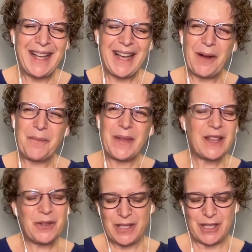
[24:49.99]
And
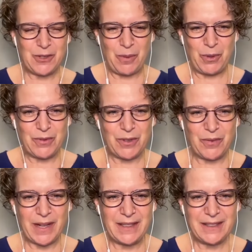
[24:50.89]
those things don't move so
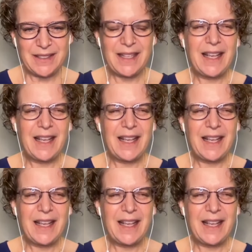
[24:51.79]
fast.